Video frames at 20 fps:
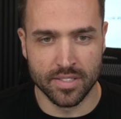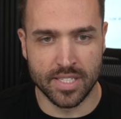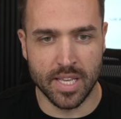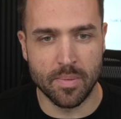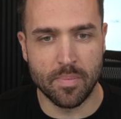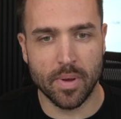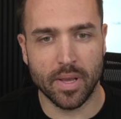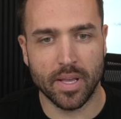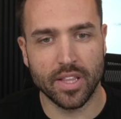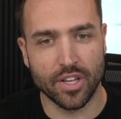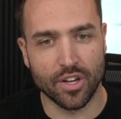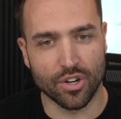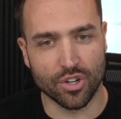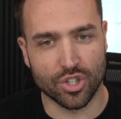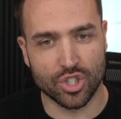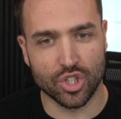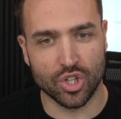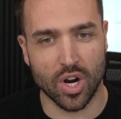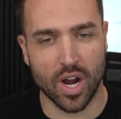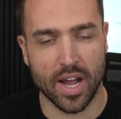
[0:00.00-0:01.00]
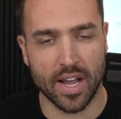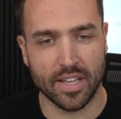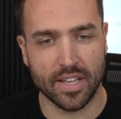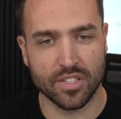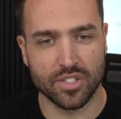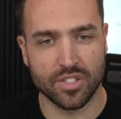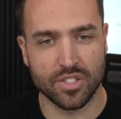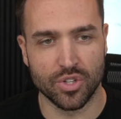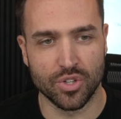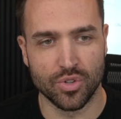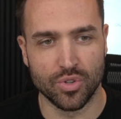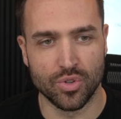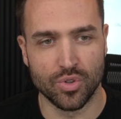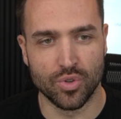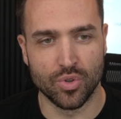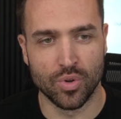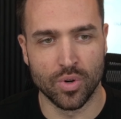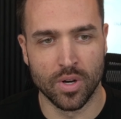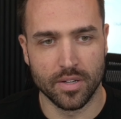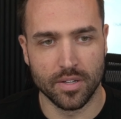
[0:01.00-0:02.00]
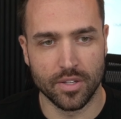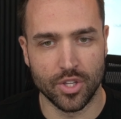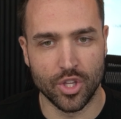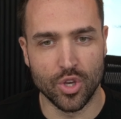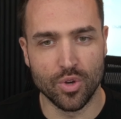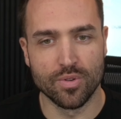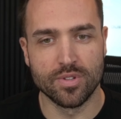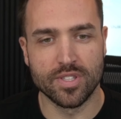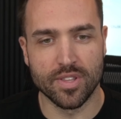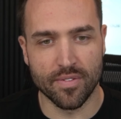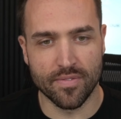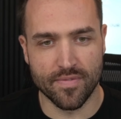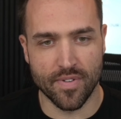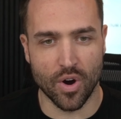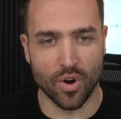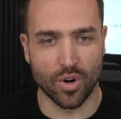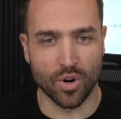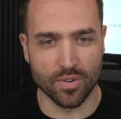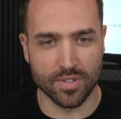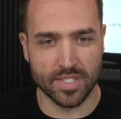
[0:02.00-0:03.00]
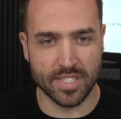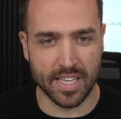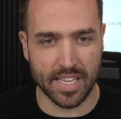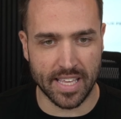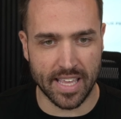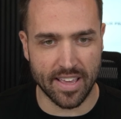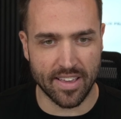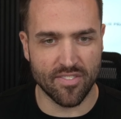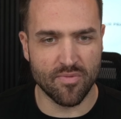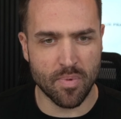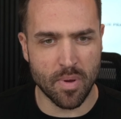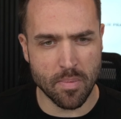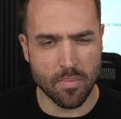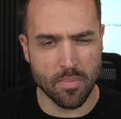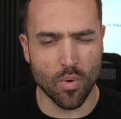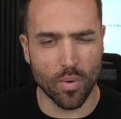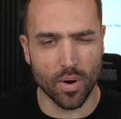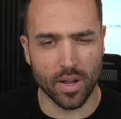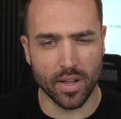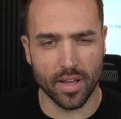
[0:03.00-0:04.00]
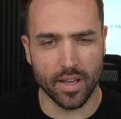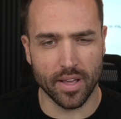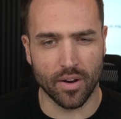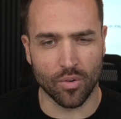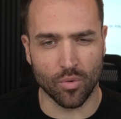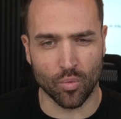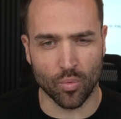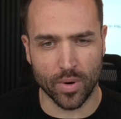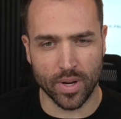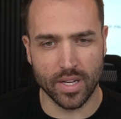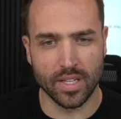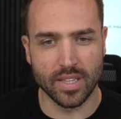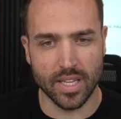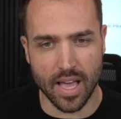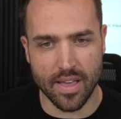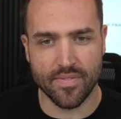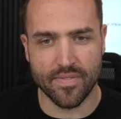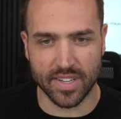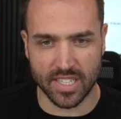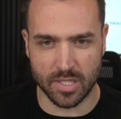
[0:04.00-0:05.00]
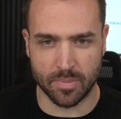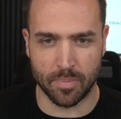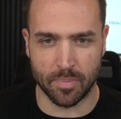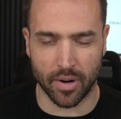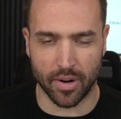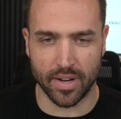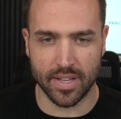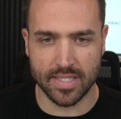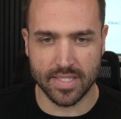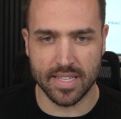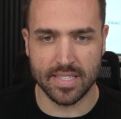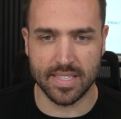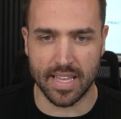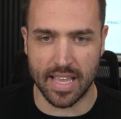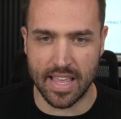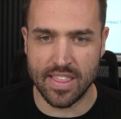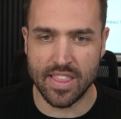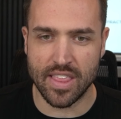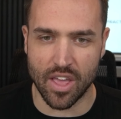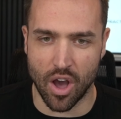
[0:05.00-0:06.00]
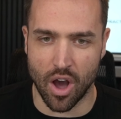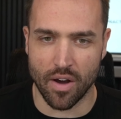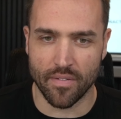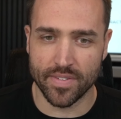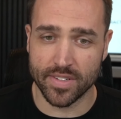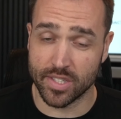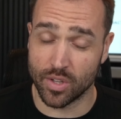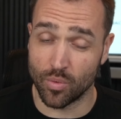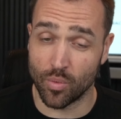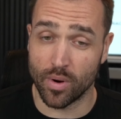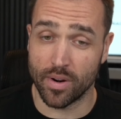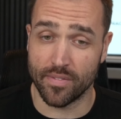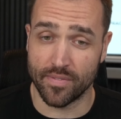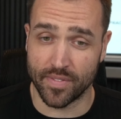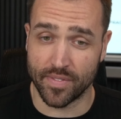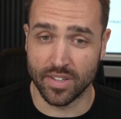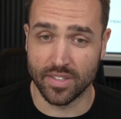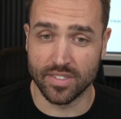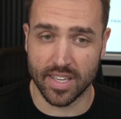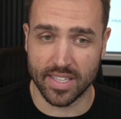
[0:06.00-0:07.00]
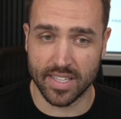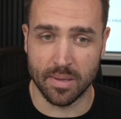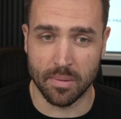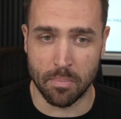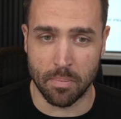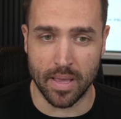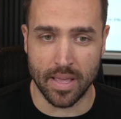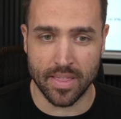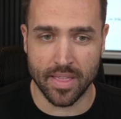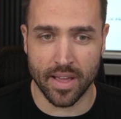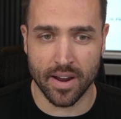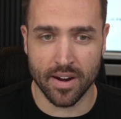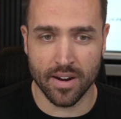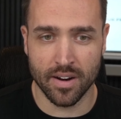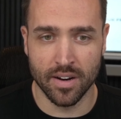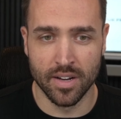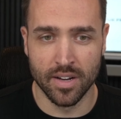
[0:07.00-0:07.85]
Typically, you're trying to use the photos to give people what a real life experience is in the office and what it feels like to be there.